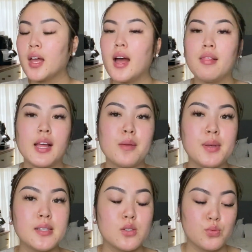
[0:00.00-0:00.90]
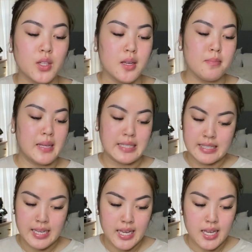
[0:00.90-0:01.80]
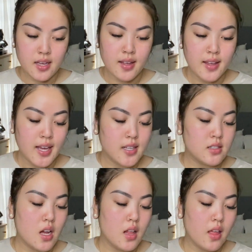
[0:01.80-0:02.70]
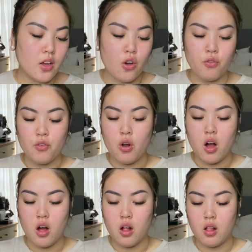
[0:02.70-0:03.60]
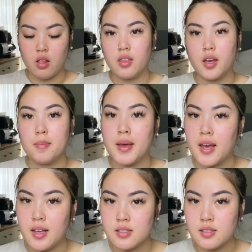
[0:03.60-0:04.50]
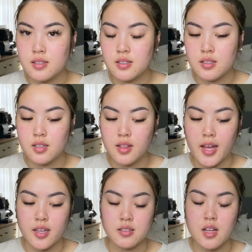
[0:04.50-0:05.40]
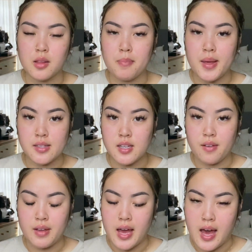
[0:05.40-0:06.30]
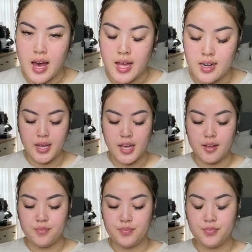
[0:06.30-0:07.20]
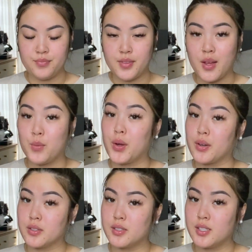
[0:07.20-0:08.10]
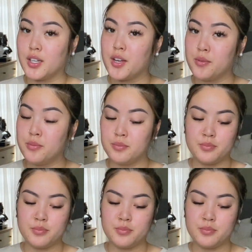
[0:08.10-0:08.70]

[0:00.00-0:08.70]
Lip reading: I like it because it's really minty. It's not like overall the best. Like, it's not the best I've had, but it works, you know?